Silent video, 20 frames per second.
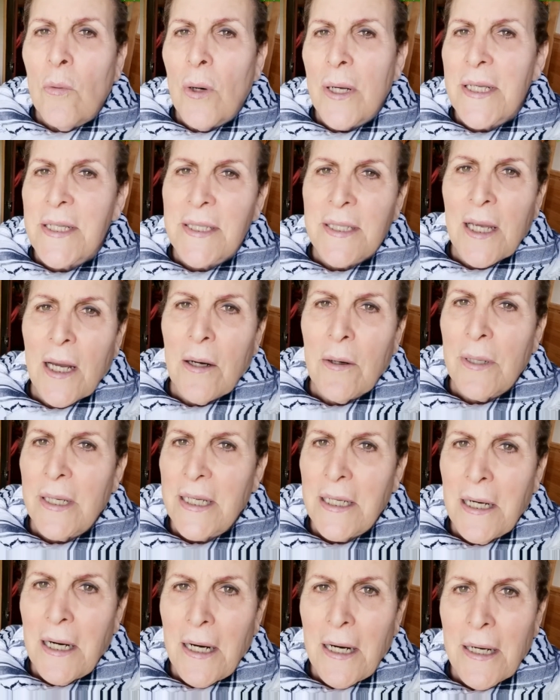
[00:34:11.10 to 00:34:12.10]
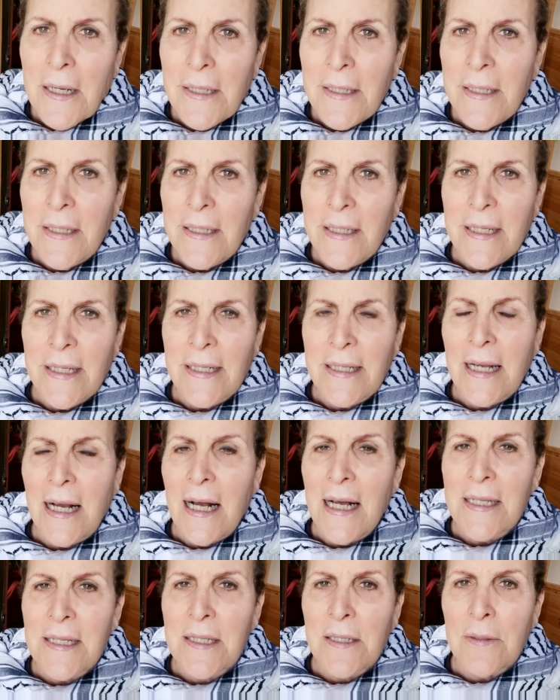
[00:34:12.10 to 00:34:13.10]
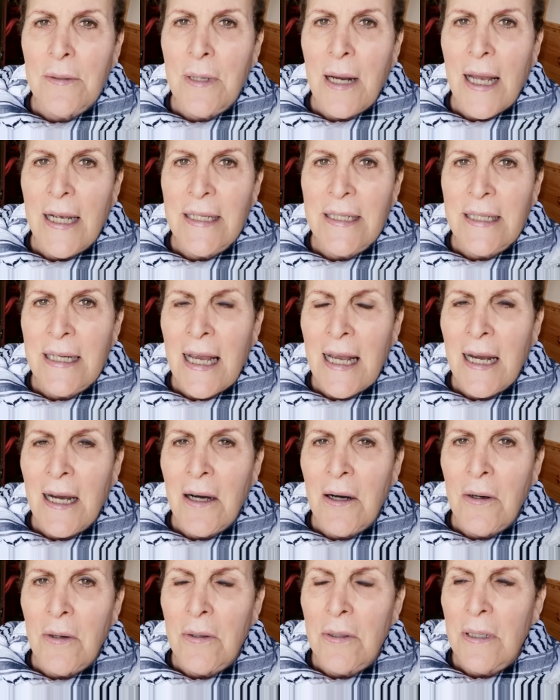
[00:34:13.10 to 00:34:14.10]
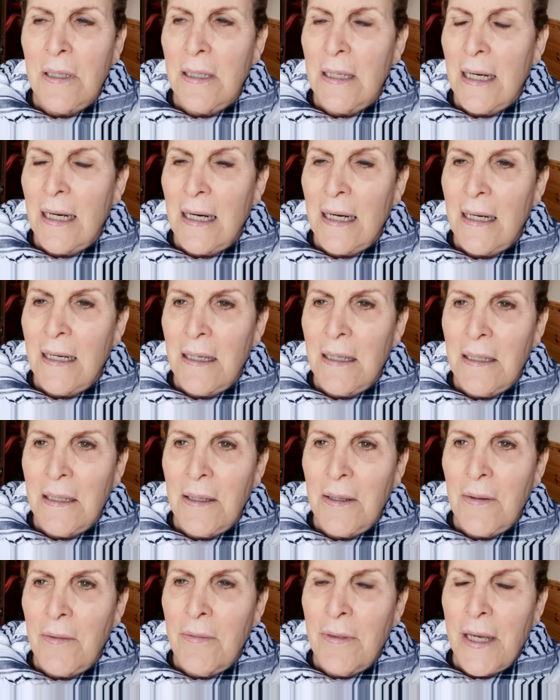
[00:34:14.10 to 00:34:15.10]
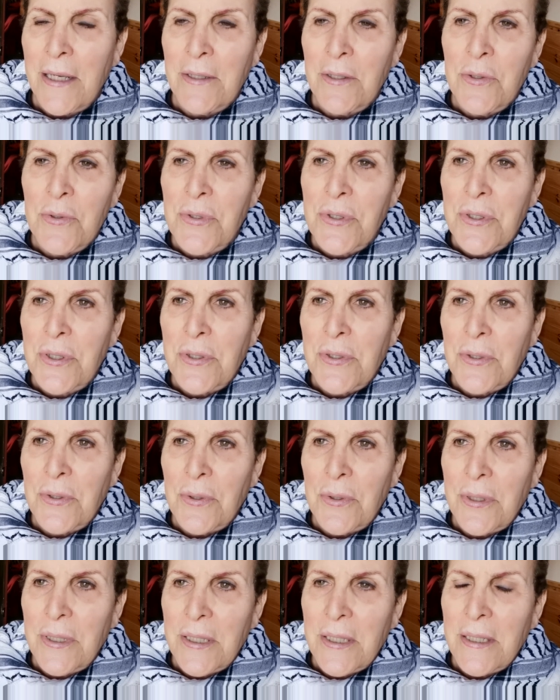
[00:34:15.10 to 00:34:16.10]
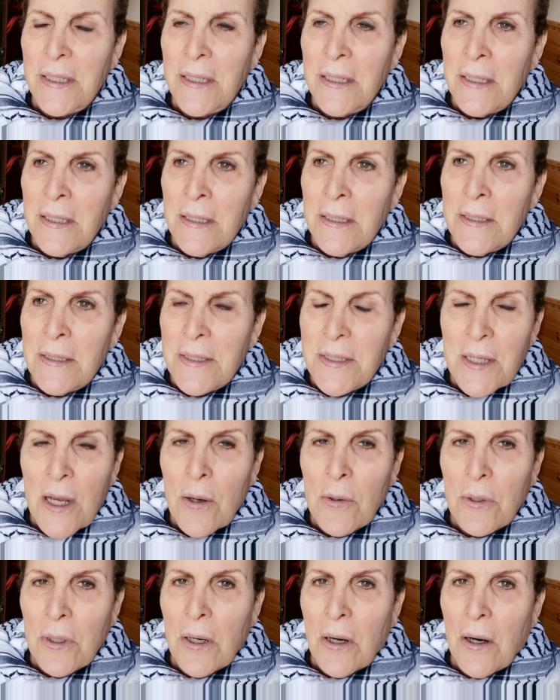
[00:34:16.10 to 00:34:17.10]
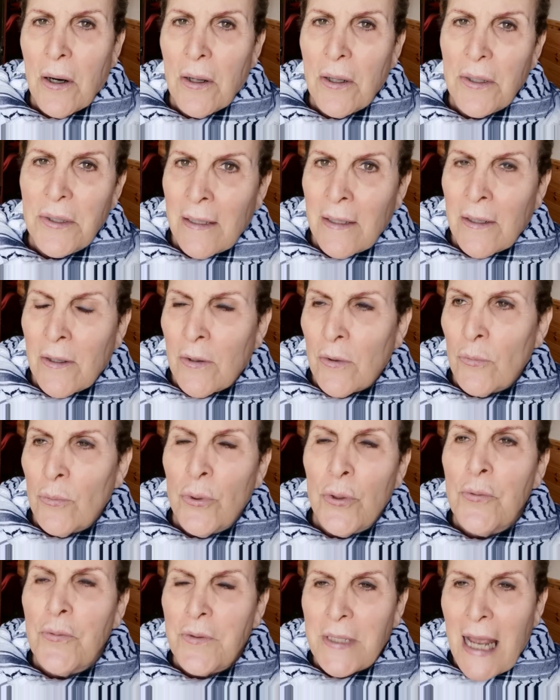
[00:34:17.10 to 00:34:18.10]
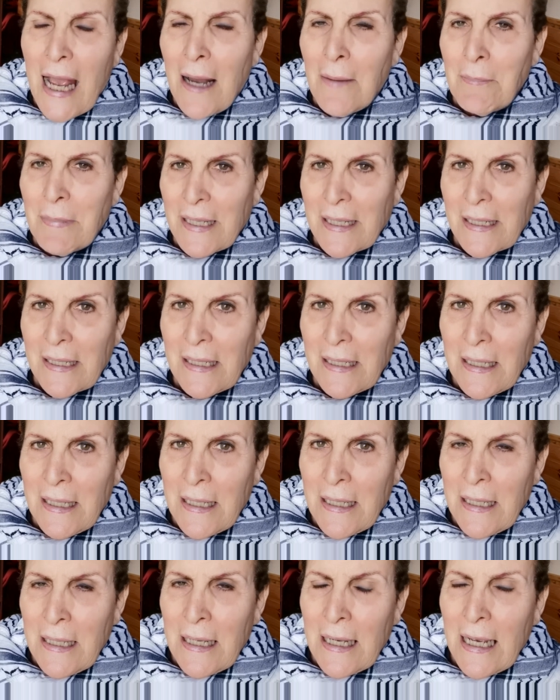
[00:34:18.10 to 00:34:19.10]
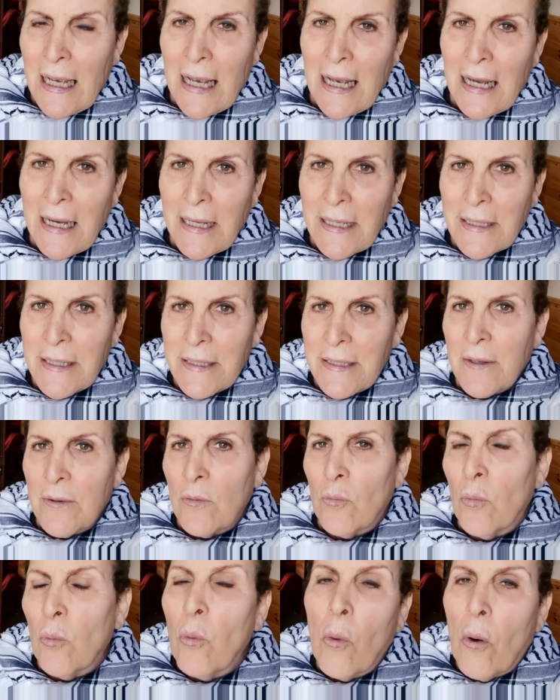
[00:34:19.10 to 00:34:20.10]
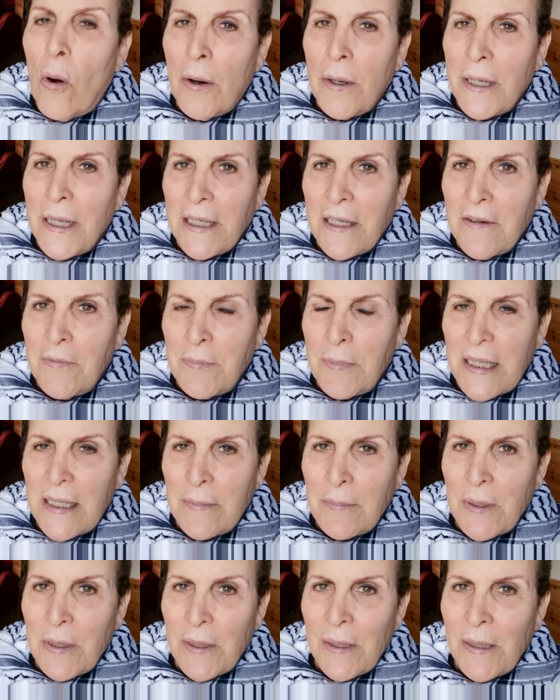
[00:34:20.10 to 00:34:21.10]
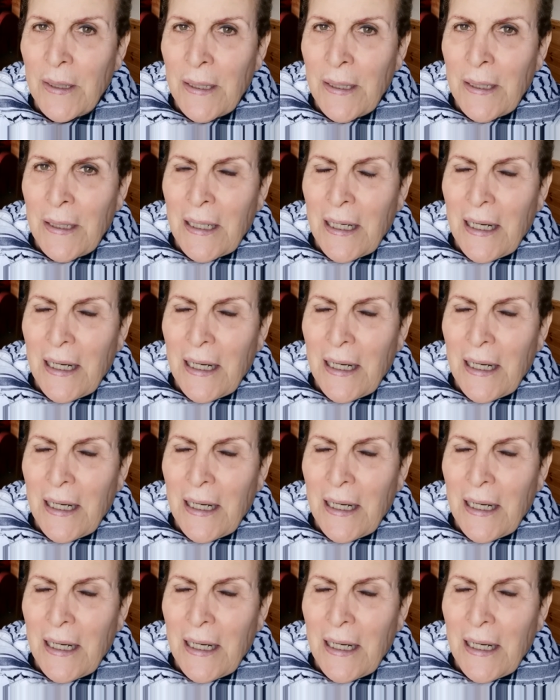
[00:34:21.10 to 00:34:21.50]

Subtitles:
What is going on in Gaza right now? They used to do the so-called roof tapping and warning of people.